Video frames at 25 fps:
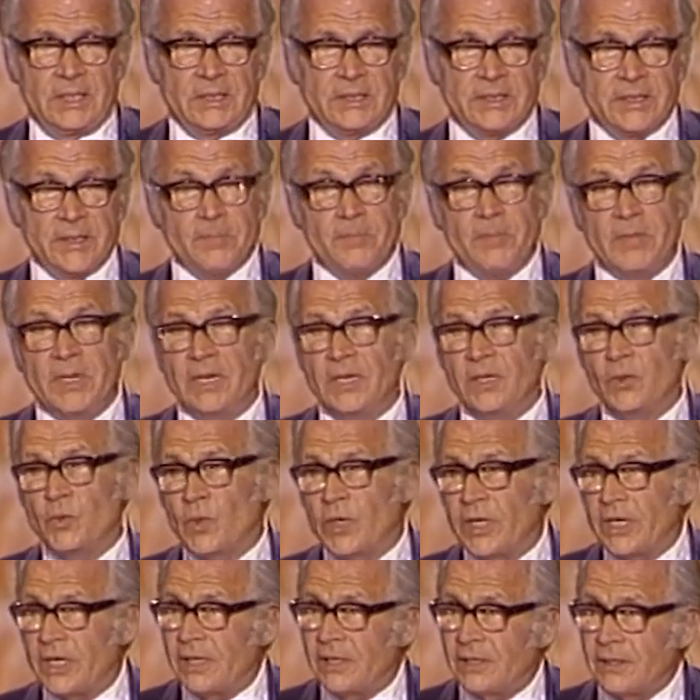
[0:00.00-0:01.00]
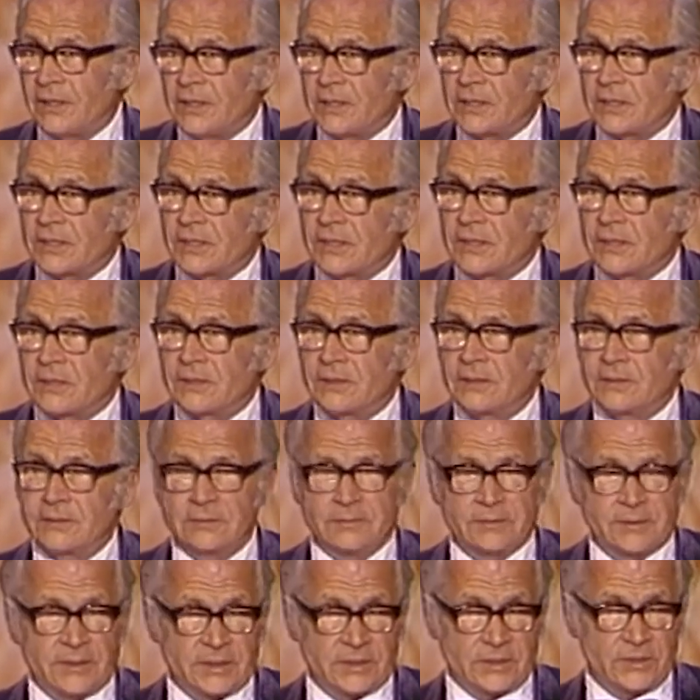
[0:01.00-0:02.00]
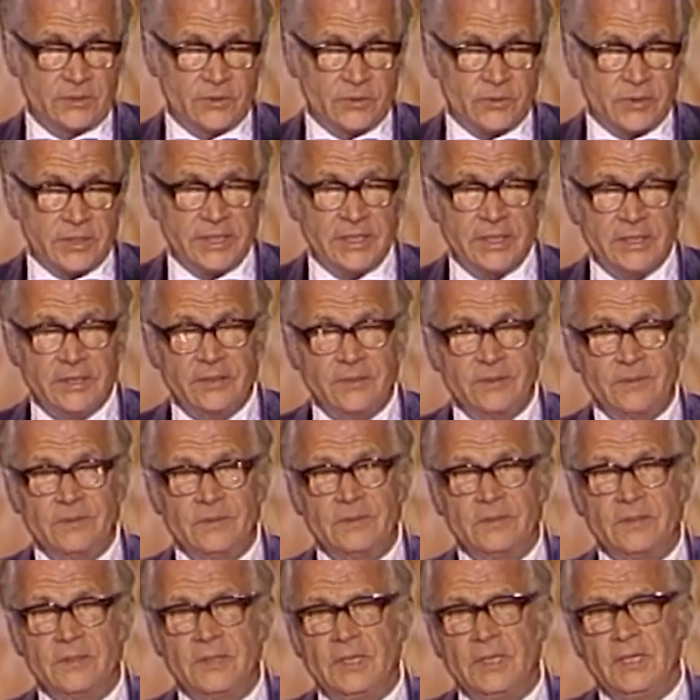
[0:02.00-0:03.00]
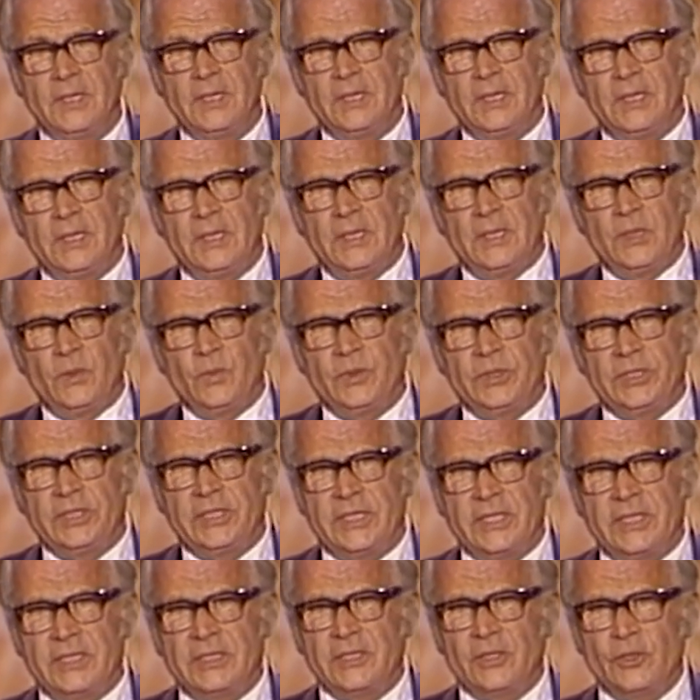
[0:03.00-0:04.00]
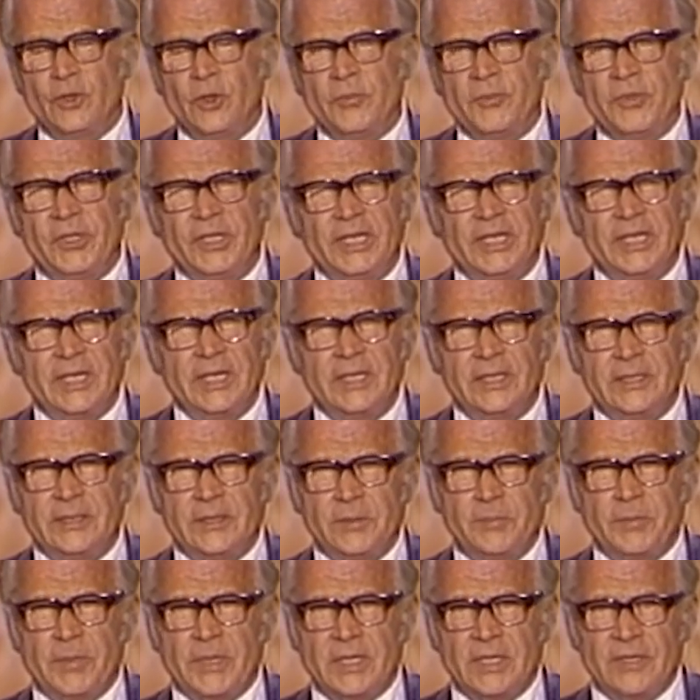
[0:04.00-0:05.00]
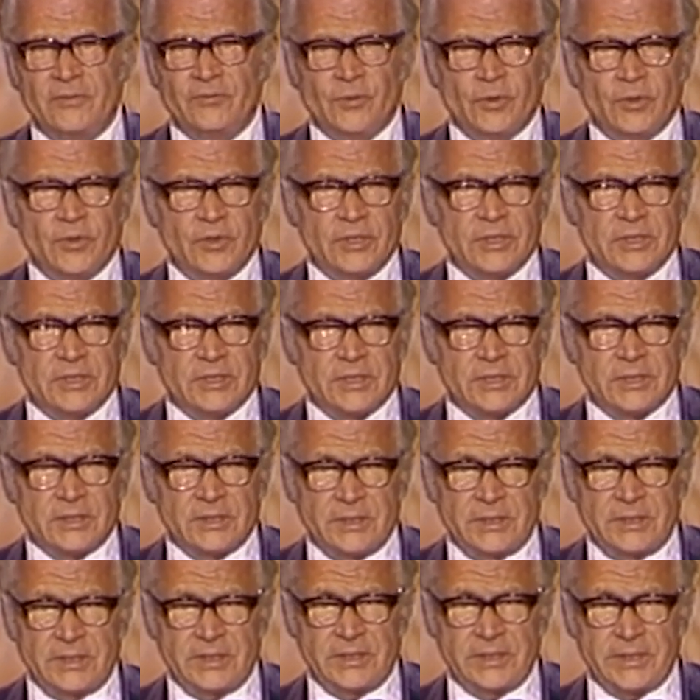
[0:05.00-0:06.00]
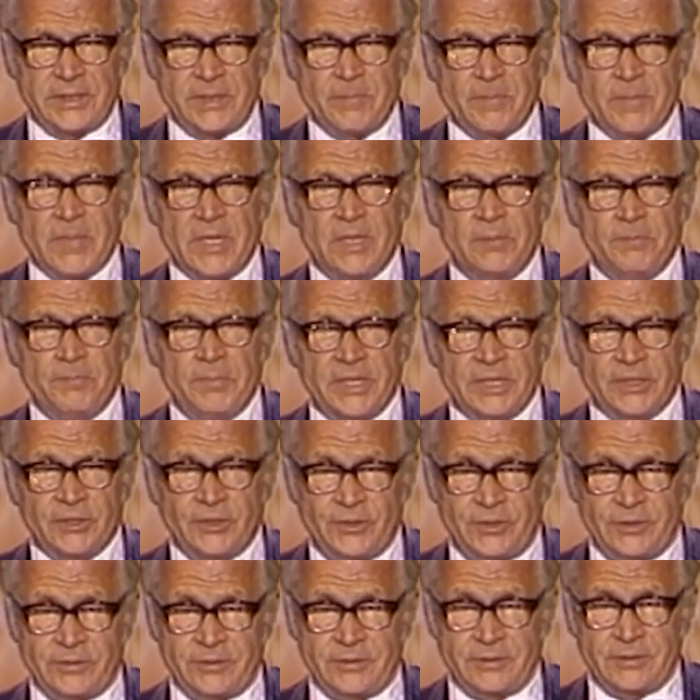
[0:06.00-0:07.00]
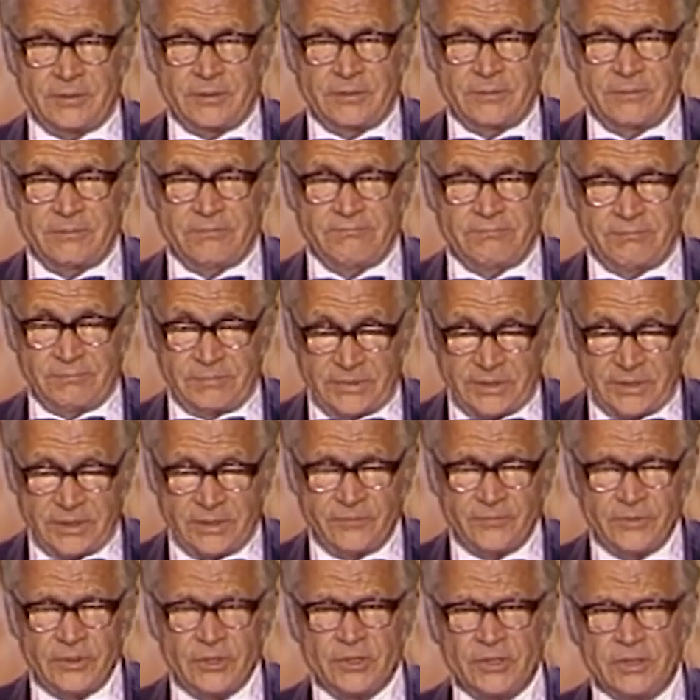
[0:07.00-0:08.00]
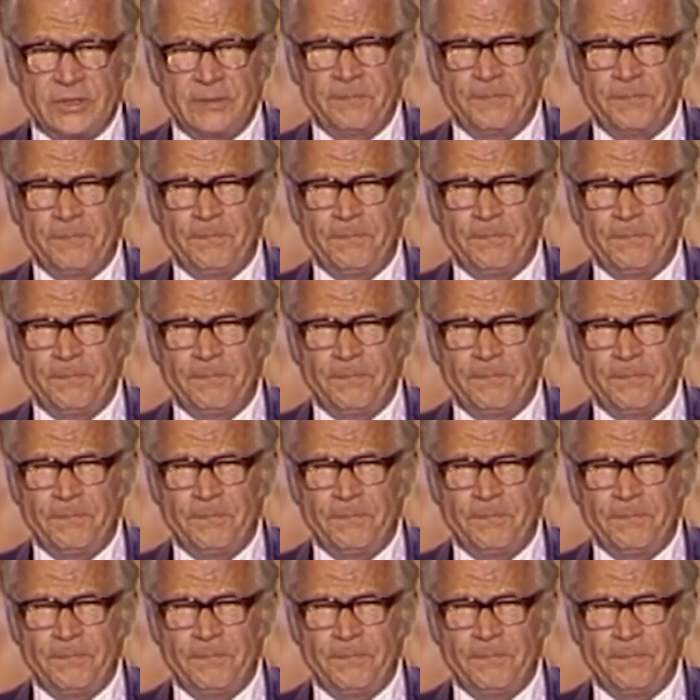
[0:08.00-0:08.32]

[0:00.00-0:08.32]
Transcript: then by wireless, that's a radio. We then communicated by voice and then by pictures, television.